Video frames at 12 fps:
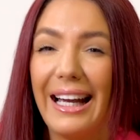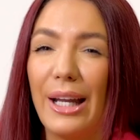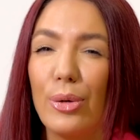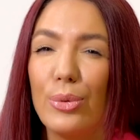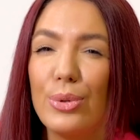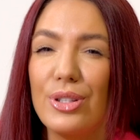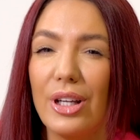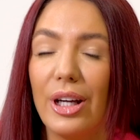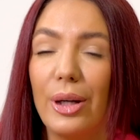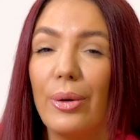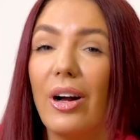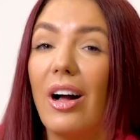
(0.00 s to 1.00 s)
And
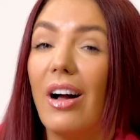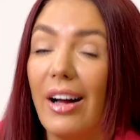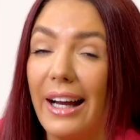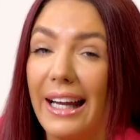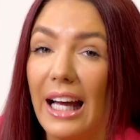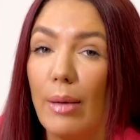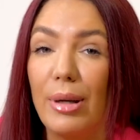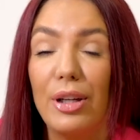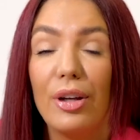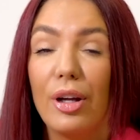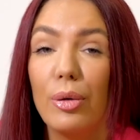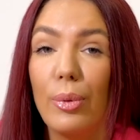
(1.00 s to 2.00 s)
also, I am in
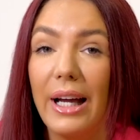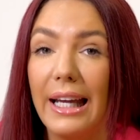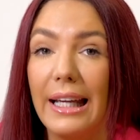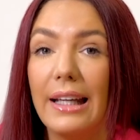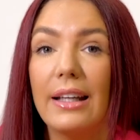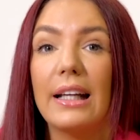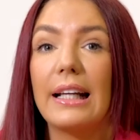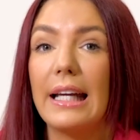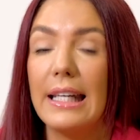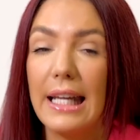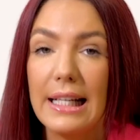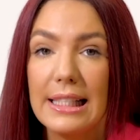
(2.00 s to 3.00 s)
no way
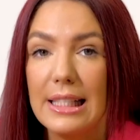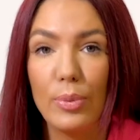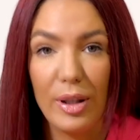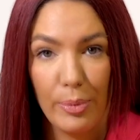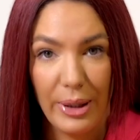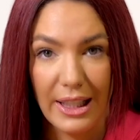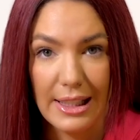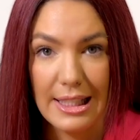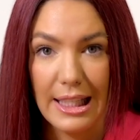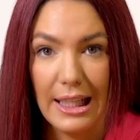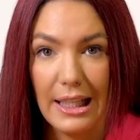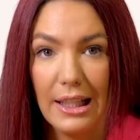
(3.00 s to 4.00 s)
connected with
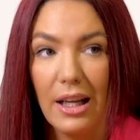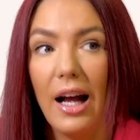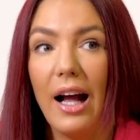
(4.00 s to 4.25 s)
Pixie